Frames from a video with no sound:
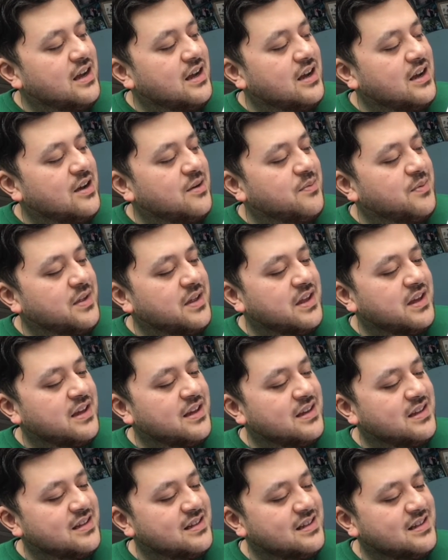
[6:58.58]
But
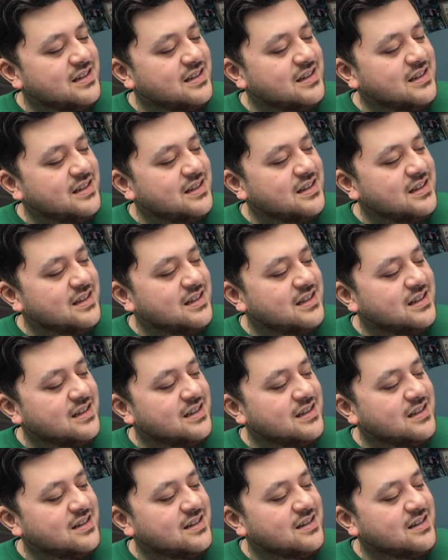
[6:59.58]
yeah,
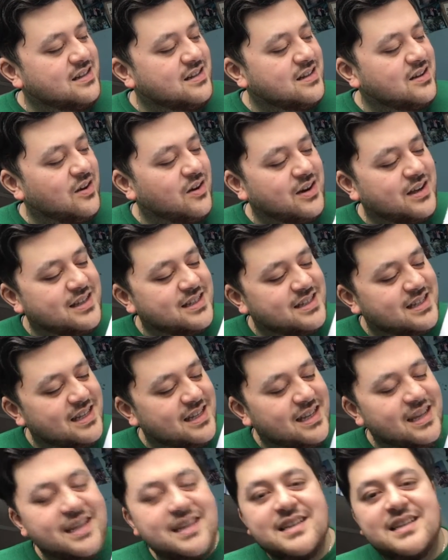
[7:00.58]
I can see
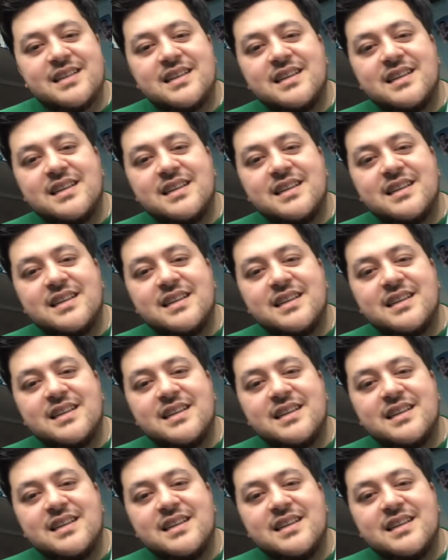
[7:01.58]
here.